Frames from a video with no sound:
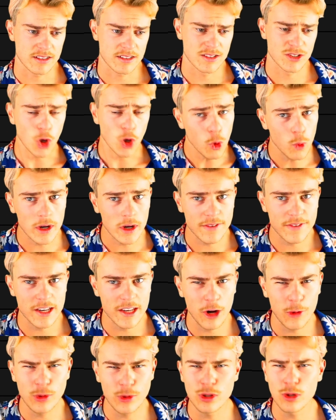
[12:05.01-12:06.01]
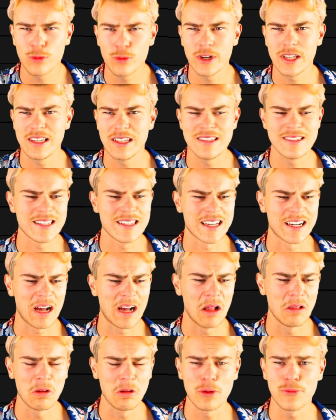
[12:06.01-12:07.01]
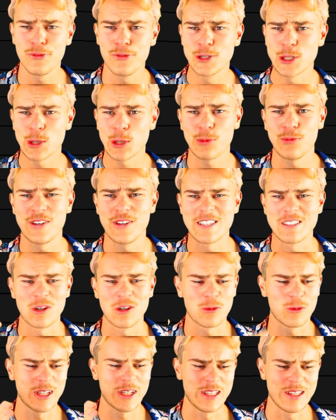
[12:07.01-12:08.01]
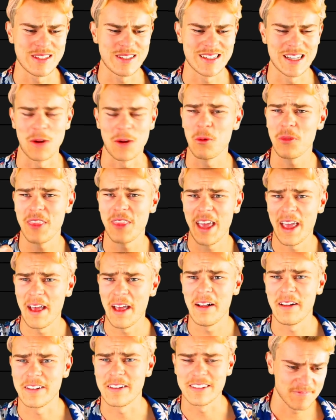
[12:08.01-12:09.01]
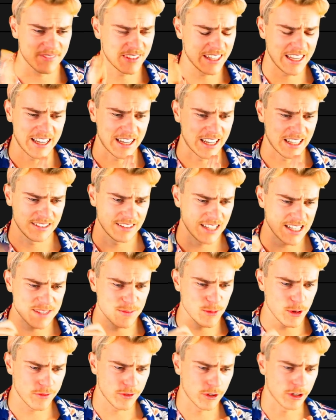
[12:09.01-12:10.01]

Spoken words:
So what if they don't look realistic? A lot of photography is not realistic. What the hell? Yeah, let's move